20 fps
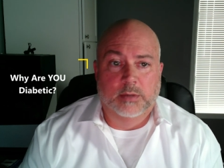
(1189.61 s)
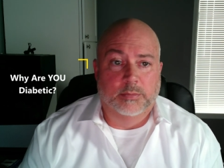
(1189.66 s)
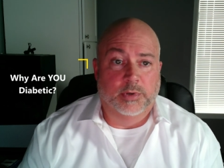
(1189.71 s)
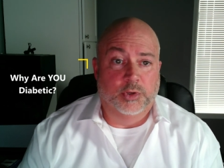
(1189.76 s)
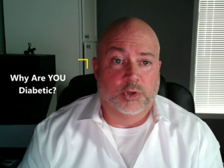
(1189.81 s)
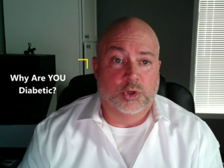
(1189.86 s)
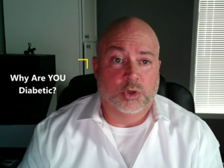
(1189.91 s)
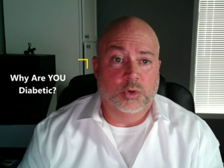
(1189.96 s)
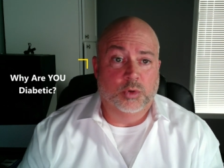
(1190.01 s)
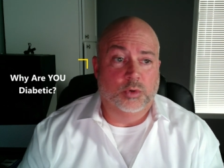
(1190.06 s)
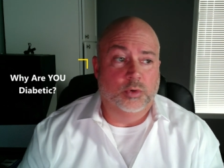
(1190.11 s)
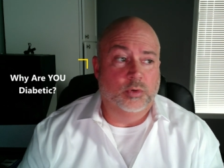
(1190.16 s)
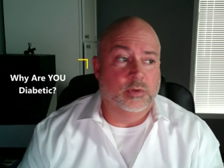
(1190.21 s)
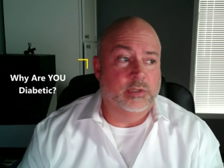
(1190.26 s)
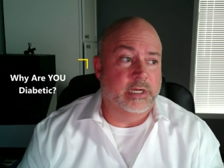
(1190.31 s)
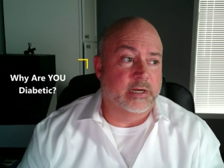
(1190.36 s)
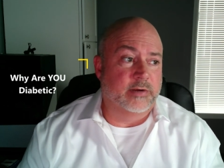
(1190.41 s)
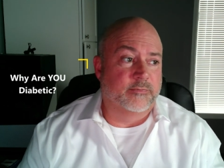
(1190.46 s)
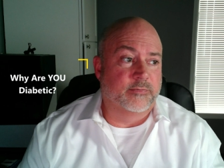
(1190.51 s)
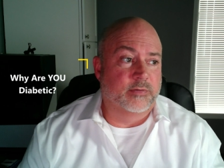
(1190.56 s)
But you, you
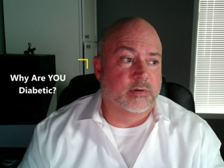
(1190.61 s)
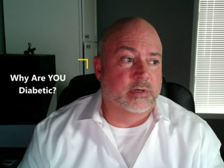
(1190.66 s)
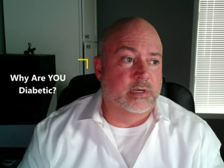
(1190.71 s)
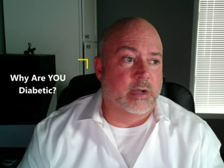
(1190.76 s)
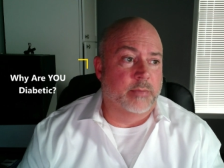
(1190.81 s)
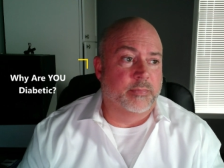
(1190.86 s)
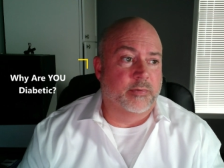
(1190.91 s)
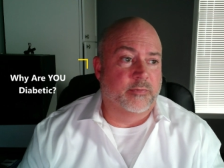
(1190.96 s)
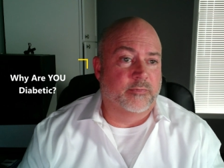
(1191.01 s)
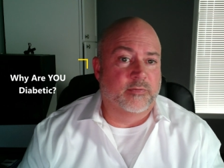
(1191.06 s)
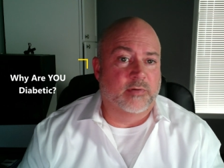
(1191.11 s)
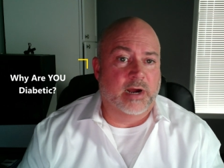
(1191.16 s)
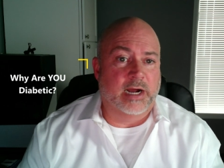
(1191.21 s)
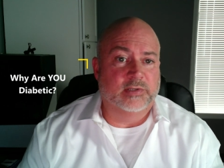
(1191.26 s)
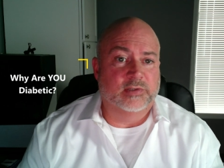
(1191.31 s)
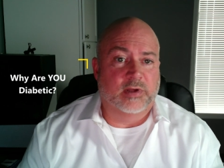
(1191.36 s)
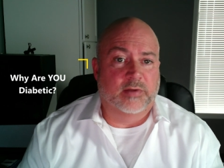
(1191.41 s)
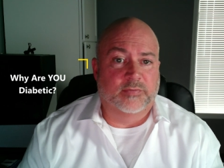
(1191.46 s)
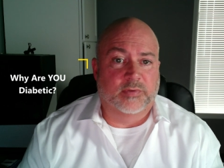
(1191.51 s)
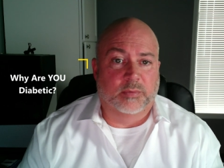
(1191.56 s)
take a couple
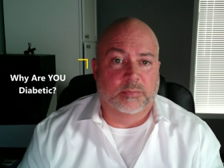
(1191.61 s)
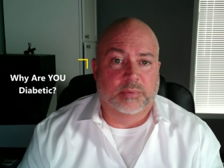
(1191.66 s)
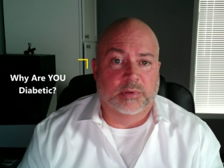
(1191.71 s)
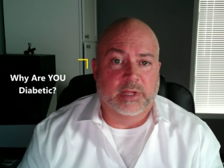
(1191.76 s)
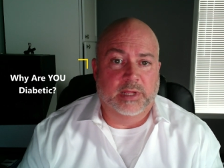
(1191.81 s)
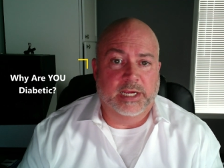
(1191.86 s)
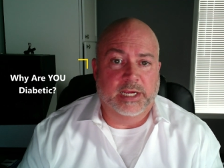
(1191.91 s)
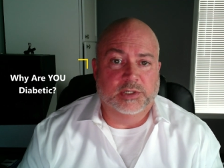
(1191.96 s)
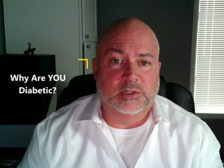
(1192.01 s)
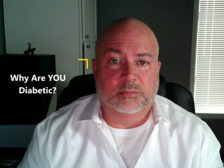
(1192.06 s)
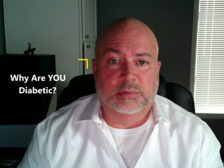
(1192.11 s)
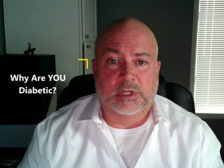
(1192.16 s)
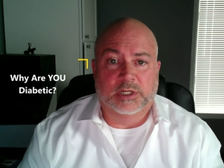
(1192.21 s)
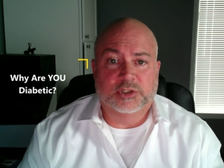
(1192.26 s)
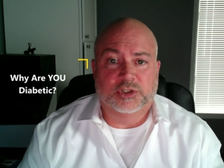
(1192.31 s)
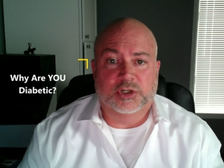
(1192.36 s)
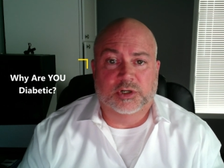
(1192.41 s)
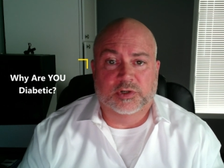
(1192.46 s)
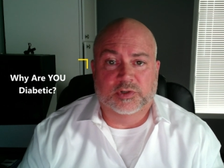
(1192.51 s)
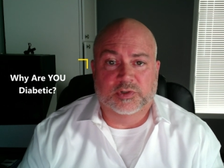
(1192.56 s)
fries off their plate and your
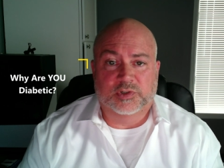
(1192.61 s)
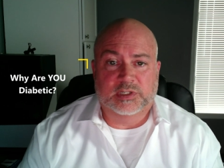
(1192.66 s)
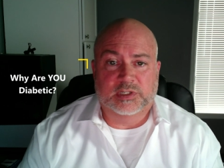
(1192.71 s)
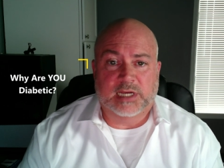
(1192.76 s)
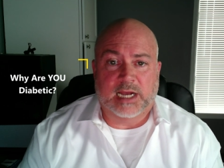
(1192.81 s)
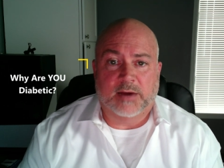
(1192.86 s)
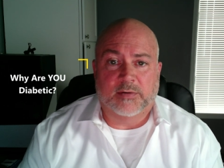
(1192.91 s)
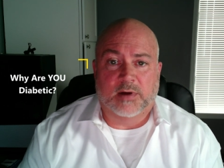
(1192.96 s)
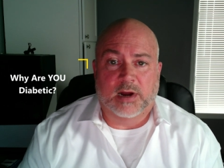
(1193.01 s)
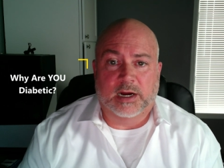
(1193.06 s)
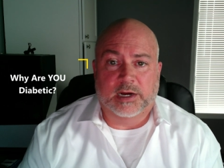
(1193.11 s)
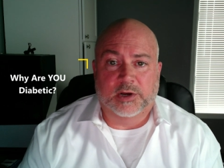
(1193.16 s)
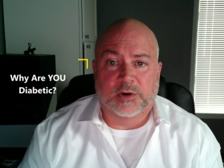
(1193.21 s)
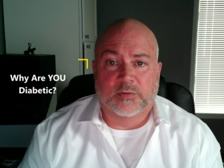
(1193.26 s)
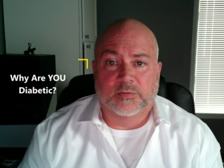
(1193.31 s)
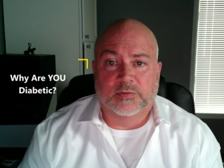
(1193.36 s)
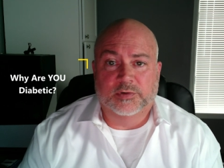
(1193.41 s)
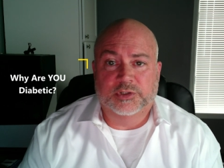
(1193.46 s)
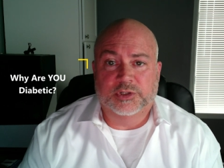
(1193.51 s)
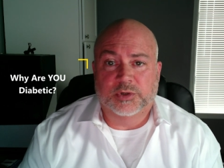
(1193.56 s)
blood sugar skyrocket
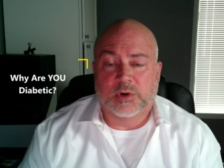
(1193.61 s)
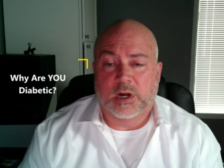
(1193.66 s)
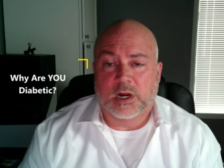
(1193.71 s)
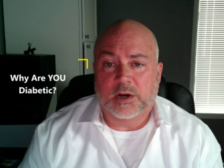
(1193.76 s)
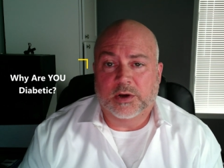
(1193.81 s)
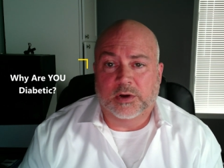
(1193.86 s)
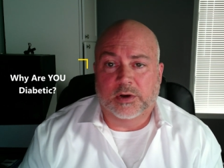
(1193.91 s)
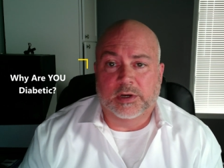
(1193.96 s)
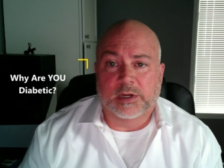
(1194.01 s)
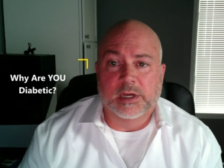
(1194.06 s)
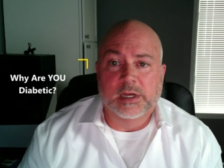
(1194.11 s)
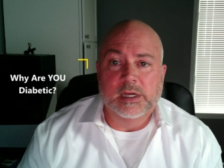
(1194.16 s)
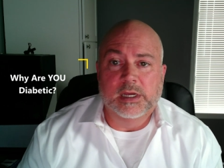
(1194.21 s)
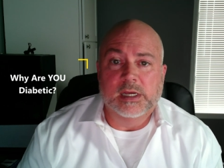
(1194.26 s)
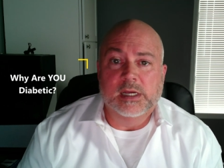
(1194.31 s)
over two hundred.